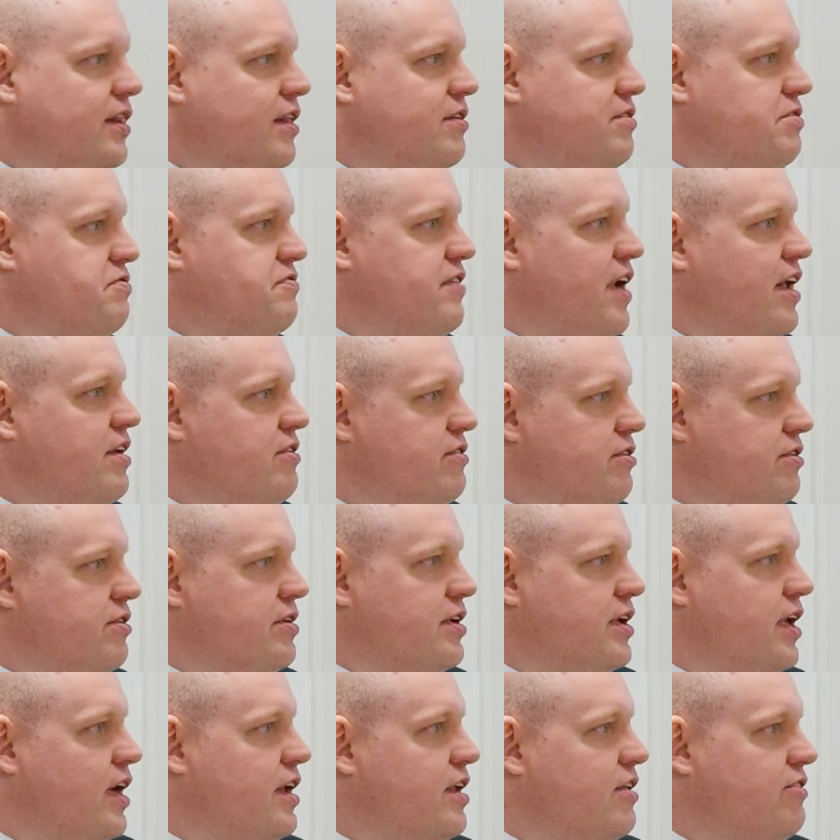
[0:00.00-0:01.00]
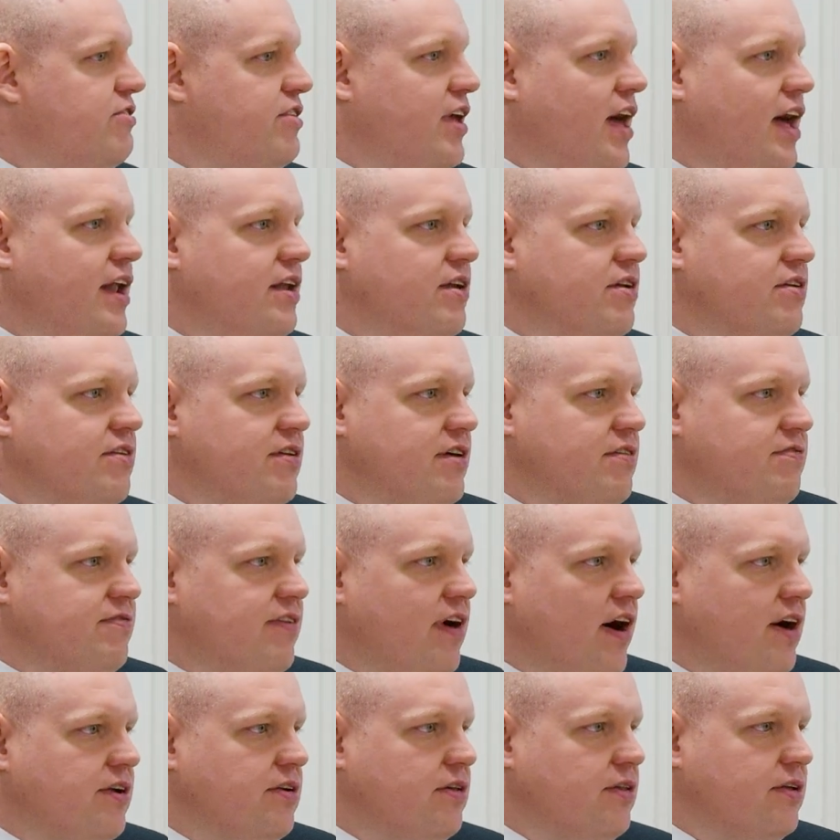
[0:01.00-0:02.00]
defendant can attend a
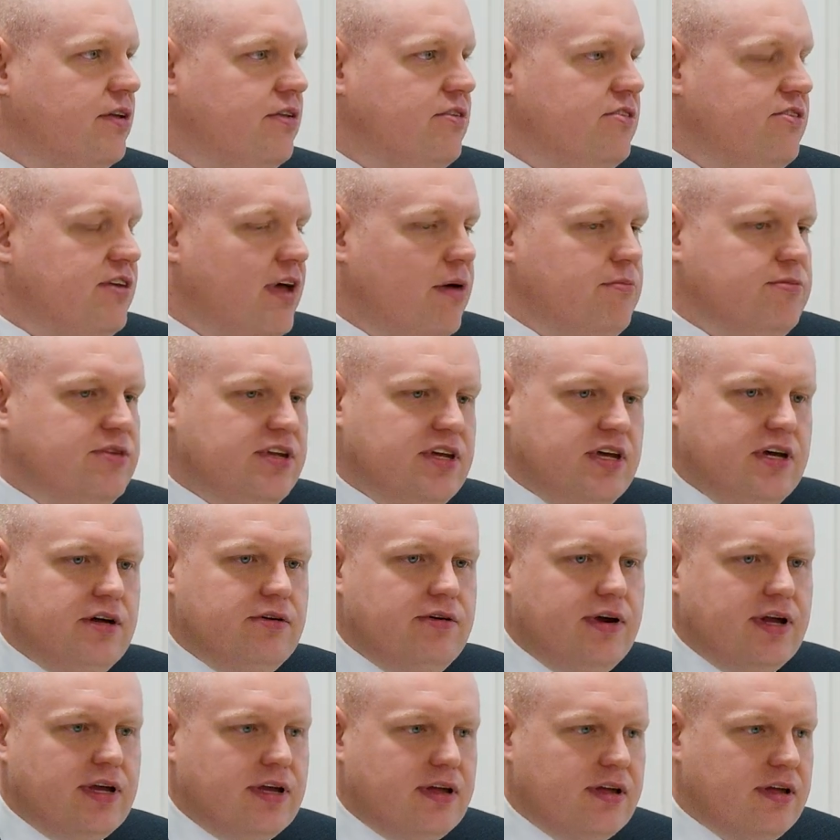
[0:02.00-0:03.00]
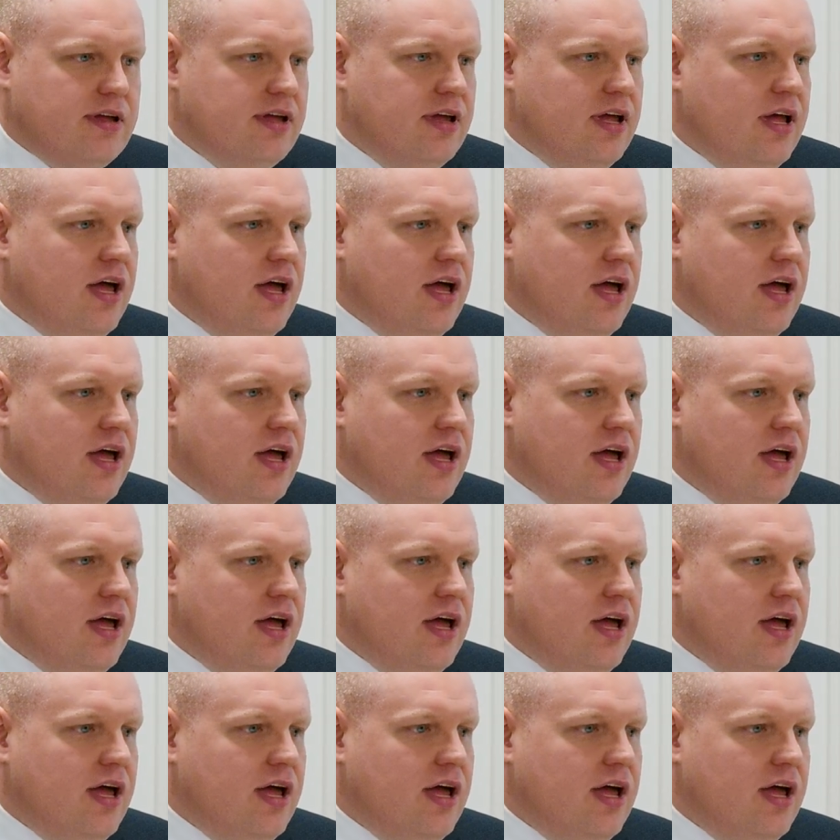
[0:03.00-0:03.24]
final contempt hearing